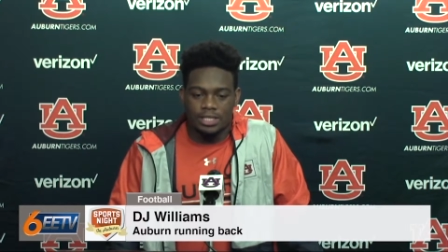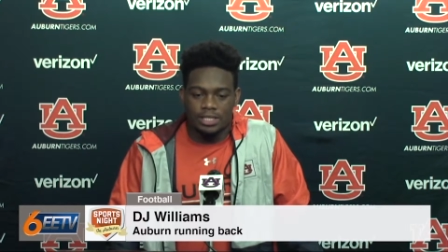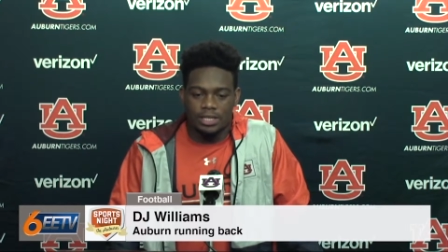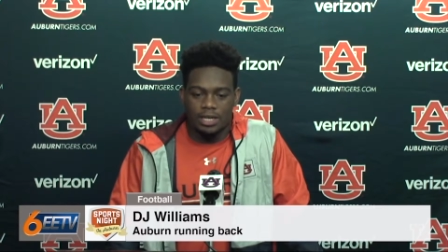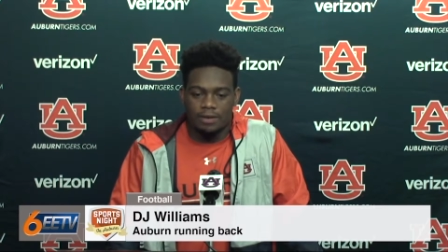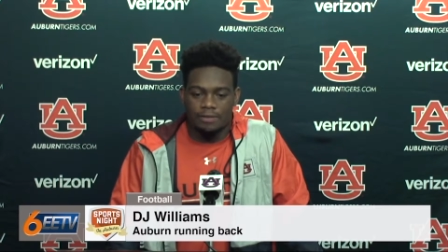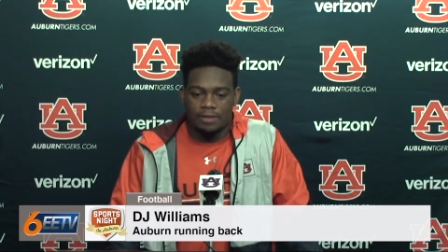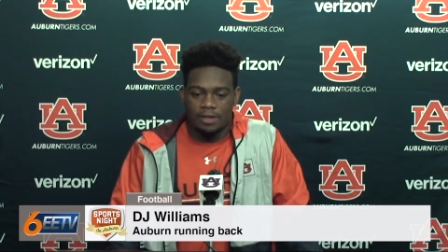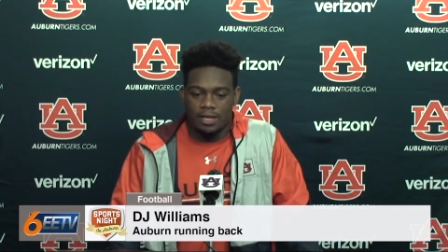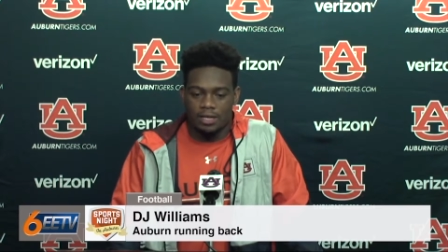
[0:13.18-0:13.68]

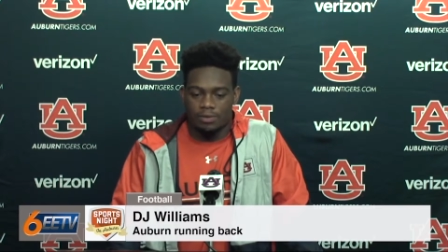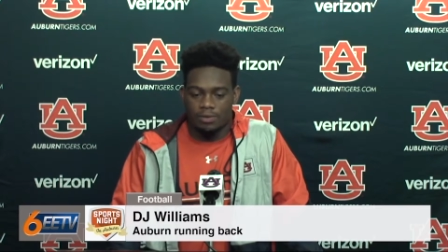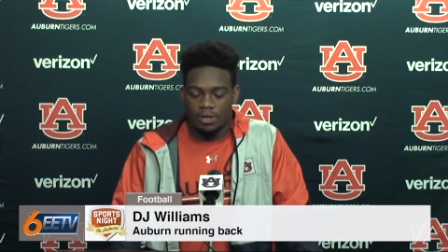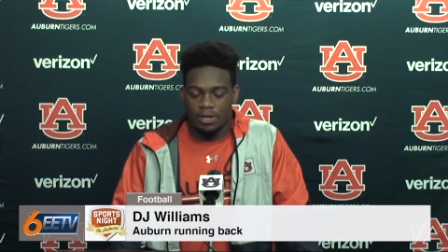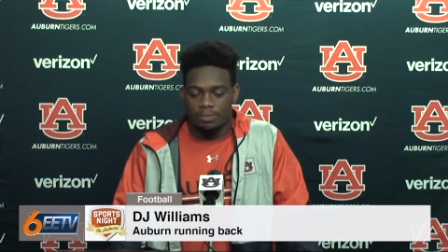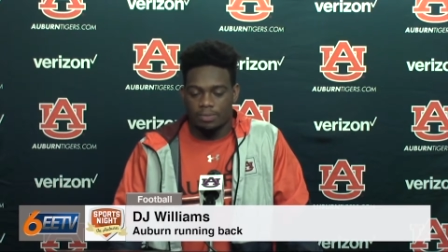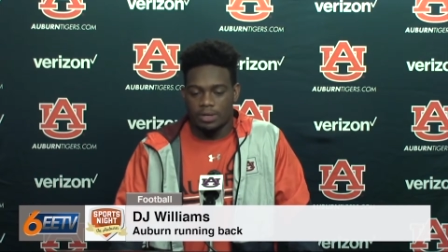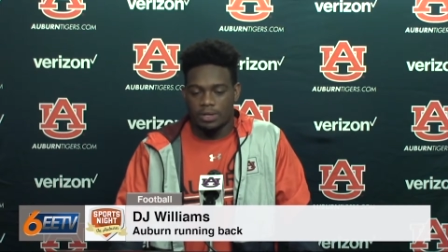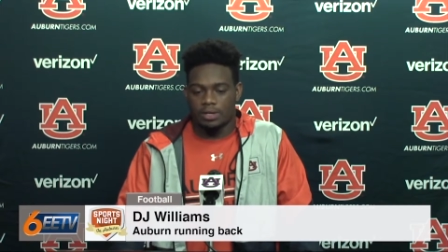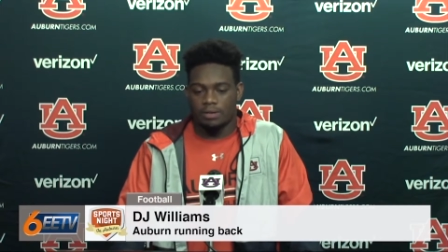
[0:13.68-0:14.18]
year I feel like we're
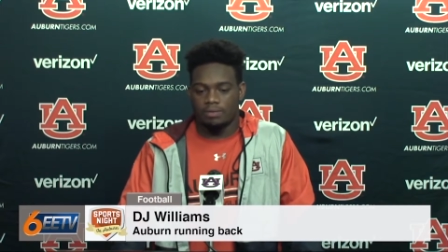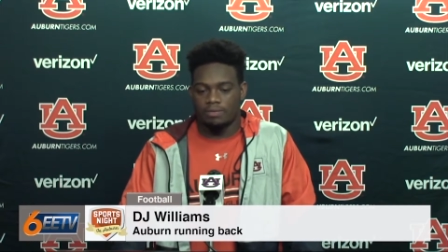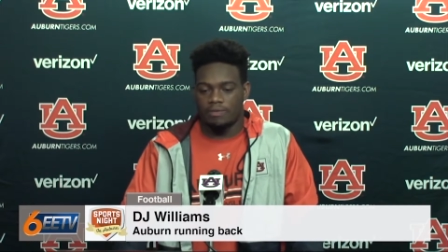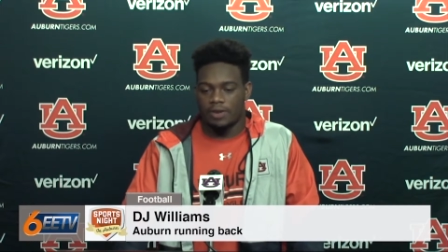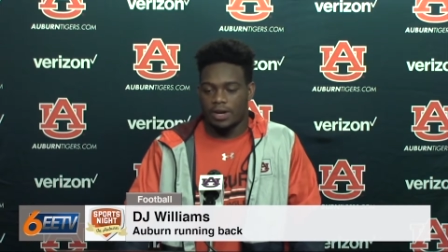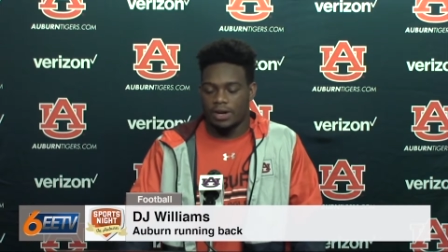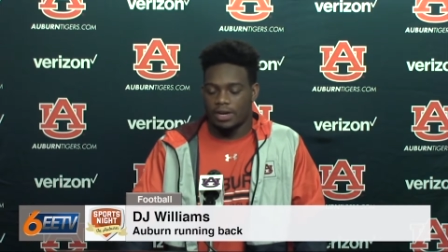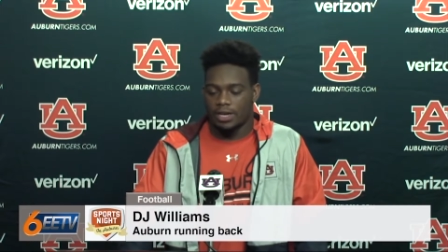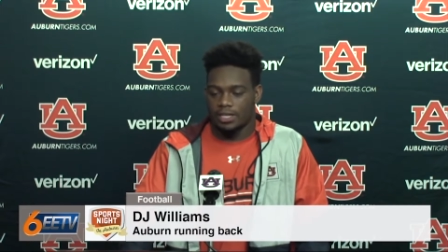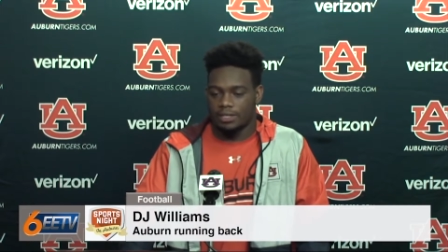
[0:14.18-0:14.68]
going to be
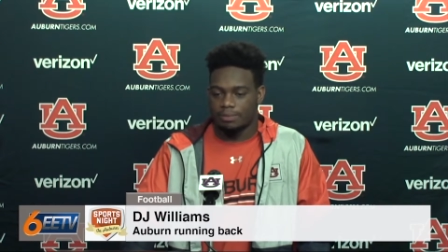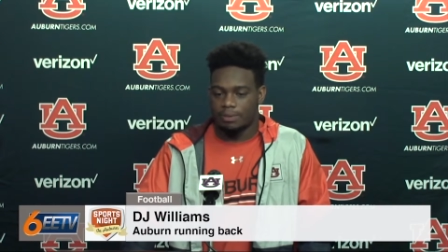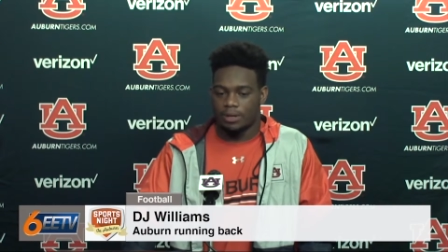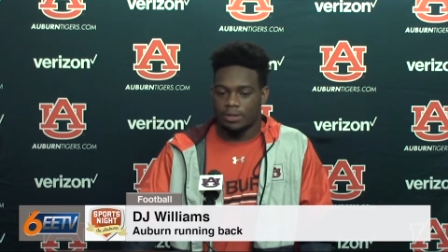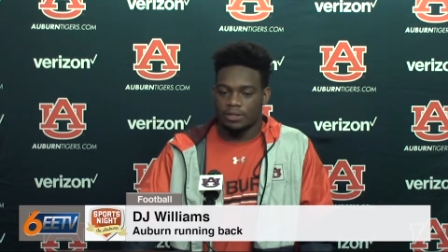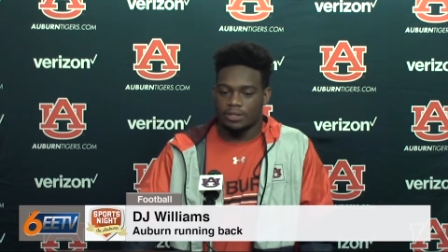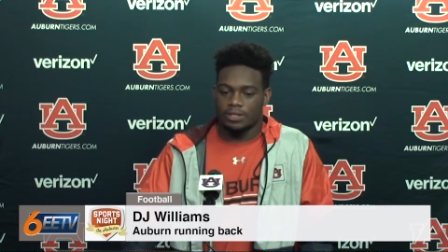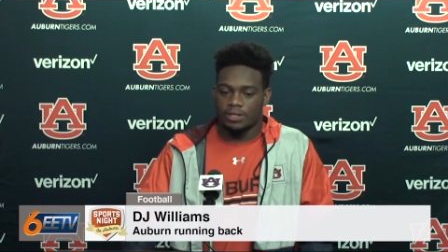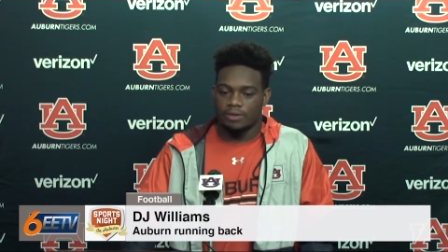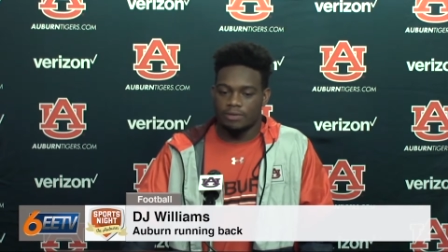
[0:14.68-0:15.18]
very
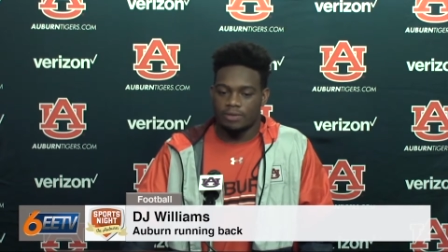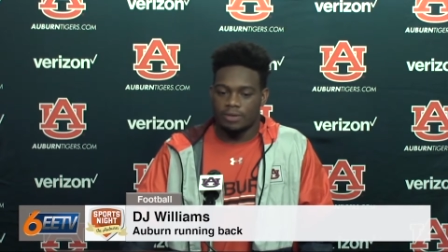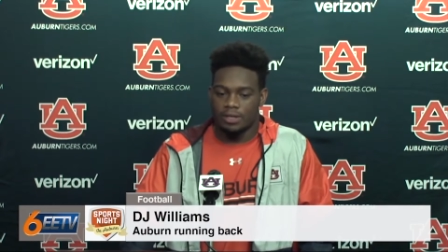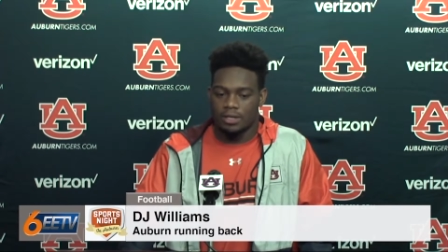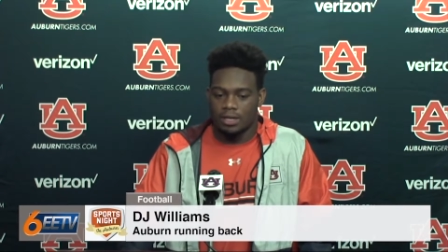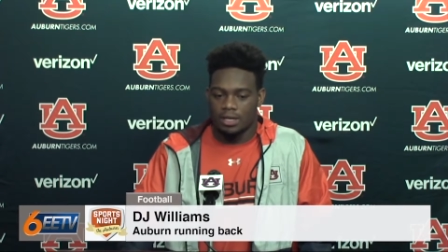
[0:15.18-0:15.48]
explosive,